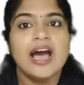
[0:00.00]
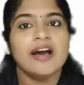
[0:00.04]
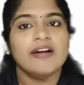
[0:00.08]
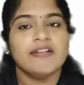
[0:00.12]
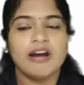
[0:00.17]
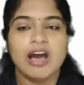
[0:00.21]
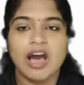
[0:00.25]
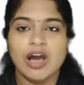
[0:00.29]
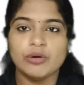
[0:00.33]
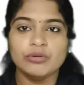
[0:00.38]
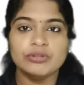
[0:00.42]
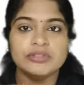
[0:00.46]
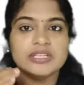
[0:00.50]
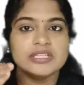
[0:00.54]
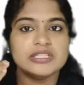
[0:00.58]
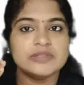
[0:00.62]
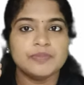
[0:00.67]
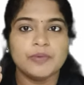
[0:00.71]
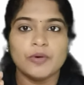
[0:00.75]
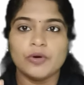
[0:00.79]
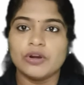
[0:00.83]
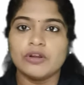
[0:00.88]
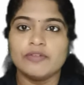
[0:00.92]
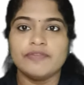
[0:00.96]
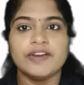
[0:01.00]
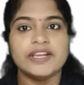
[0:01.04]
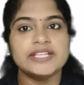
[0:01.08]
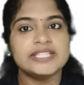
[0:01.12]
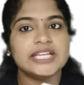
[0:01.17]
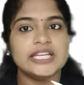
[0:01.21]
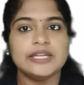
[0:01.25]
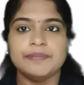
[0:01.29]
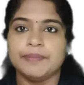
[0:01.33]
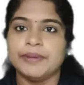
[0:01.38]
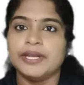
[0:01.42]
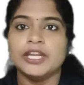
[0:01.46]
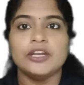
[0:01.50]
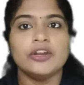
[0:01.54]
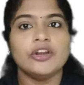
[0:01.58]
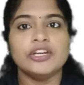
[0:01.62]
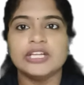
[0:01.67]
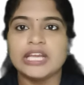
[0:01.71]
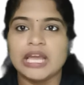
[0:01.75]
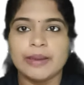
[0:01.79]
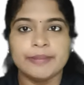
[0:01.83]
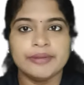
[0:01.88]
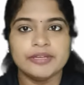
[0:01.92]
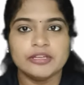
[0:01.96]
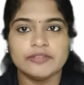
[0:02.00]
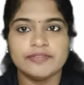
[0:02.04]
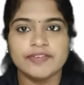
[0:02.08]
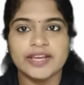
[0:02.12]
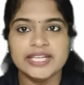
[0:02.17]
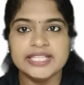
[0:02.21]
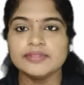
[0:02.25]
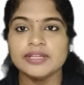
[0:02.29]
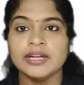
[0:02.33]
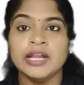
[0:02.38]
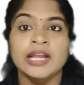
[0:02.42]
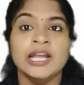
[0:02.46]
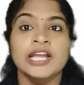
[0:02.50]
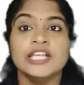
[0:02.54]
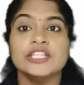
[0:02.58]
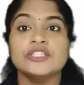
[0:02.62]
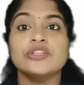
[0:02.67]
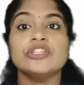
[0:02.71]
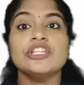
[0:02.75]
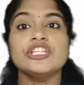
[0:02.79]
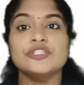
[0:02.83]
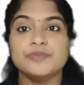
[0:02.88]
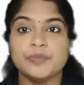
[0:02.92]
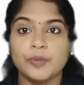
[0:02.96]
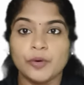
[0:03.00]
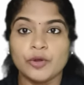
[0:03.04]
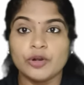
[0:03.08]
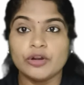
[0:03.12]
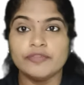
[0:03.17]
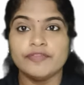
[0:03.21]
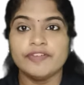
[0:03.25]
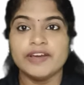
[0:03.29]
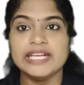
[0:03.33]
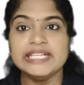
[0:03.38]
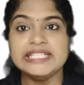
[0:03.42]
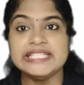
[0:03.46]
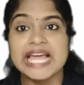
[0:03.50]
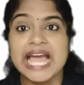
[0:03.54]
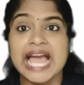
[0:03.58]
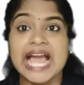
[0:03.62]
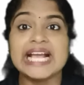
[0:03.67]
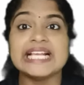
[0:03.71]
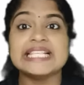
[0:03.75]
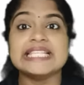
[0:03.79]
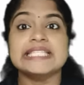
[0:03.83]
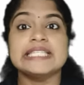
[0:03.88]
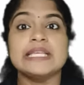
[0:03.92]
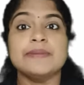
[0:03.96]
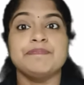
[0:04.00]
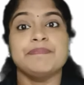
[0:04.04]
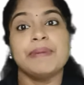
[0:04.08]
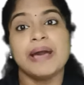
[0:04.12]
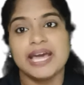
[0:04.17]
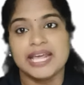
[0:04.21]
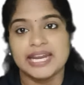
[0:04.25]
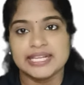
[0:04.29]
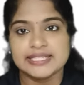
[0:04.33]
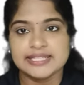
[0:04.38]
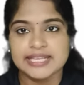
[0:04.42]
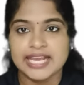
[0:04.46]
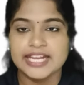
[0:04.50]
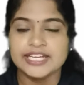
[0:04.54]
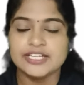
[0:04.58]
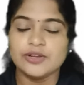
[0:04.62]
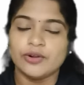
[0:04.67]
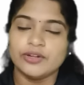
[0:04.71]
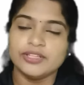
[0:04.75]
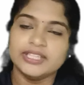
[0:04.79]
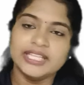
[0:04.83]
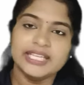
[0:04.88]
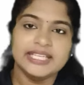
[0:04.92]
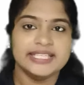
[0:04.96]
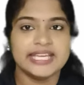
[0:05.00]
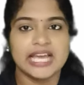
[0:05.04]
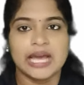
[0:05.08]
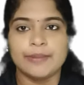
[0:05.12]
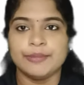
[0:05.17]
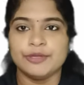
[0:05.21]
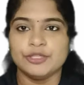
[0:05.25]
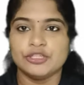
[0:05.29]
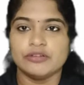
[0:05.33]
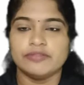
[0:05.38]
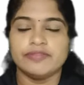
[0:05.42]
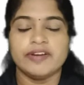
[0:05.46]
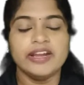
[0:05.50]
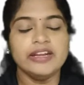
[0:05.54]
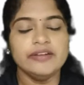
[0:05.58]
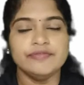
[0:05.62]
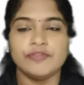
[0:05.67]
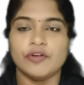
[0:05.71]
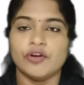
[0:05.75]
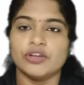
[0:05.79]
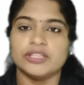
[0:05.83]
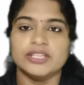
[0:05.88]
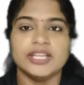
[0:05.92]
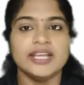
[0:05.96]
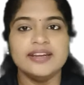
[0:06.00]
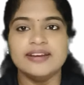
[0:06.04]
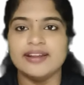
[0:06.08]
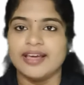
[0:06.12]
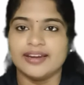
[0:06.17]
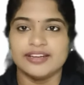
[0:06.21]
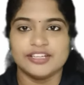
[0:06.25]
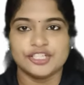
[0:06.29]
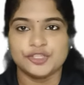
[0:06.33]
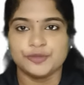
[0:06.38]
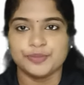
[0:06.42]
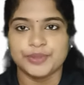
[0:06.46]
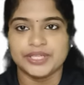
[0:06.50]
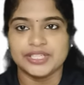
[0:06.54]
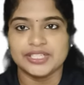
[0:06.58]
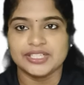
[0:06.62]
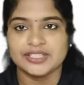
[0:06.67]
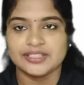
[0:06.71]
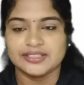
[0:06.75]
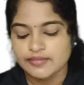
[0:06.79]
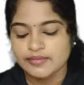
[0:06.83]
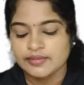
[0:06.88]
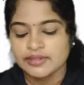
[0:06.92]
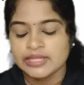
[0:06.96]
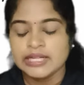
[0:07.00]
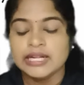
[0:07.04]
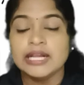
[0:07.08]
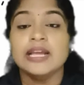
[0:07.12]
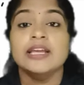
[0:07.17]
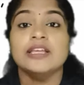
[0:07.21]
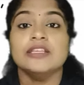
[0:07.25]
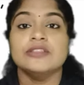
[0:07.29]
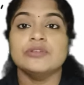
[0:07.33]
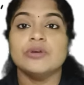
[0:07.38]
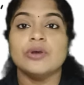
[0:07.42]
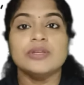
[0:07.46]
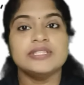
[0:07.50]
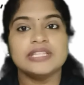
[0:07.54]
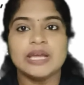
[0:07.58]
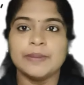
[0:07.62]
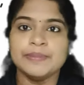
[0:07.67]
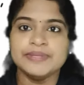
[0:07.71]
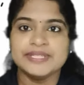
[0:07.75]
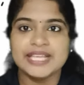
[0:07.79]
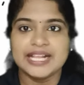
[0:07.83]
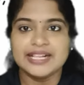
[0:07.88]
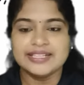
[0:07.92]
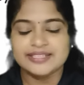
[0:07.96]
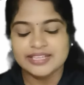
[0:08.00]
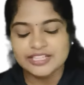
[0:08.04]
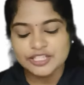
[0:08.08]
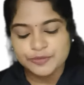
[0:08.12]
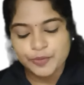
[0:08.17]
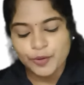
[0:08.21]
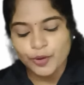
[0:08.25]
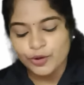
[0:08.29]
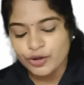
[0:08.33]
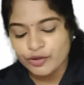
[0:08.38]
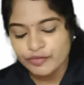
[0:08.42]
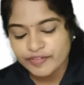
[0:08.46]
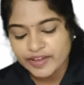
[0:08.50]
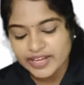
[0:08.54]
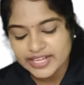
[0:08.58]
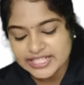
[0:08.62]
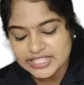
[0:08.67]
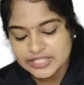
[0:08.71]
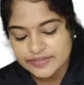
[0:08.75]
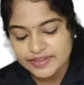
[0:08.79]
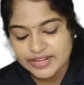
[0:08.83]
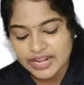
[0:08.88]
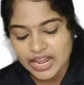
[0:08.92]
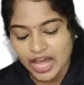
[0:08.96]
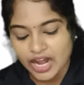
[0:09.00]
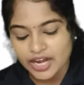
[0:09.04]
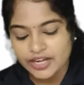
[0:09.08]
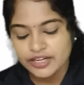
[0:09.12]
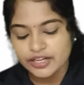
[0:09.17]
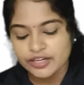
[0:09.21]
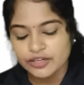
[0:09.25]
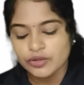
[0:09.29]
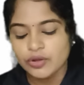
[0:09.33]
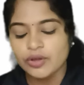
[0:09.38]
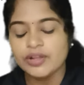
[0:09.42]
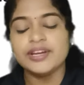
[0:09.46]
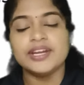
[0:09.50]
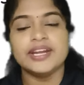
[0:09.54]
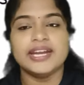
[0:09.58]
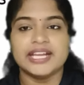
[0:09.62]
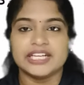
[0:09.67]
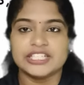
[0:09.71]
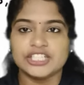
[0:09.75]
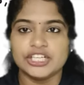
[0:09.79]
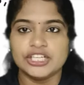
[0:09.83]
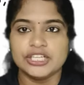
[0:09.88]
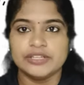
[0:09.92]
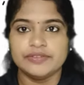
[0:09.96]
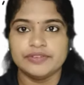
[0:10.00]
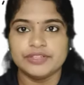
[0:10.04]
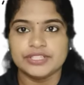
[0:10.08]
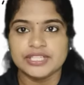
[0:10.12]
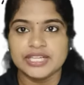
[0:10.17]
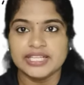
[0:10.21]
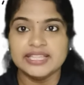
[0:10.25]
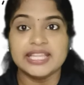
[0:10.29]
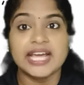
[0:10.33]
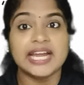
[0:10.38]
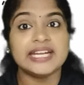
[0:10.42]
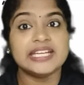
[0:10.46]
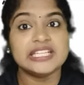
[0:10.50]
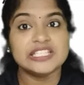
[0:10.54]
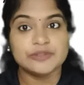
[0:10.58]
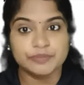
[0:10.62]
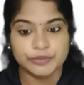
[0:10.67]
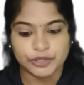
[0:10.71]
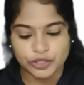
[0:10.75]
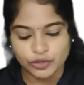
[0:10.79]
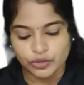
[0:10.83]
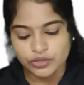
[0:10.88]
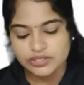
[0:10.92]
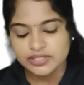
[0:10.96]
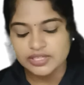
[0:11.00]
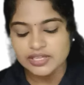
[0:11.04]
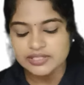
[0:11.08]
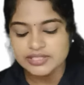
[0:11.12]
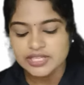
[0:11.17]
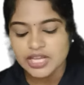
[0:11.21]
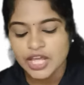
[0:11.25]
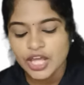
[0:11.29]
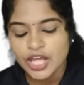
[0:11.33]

how the sporophytes are dependent on gametophytes. So the sporophytes acts as a parasite on the gametophyte for their nourishment. So some cells in sporophytes will undergo reduction division, that is meiosis,